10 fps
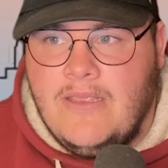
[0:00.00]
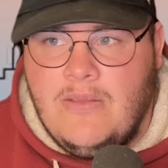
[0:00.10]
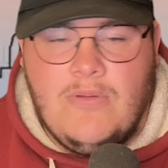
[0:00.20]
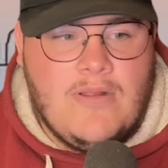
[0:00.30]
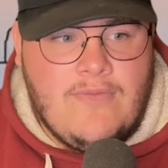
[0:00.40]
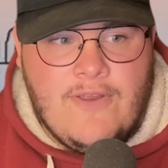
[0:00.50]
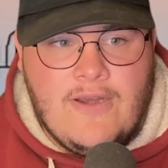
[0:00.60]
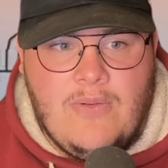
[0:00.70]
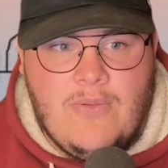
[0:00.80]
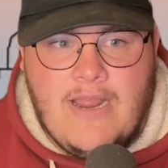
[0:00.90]
You would have figured
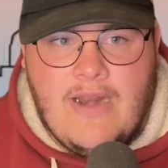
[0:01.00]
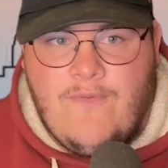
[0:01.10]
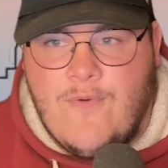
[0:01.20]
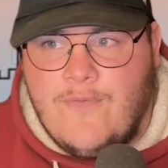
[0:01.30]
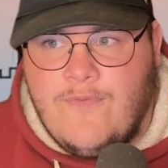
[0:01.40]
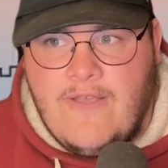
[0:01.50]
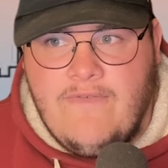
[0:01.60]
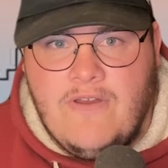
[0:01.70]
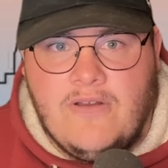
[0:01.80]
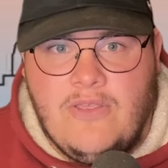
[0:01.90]
he would have got a 4 or 5
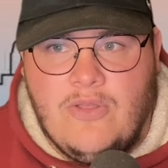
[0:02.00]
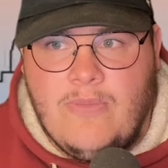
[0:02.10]
year deal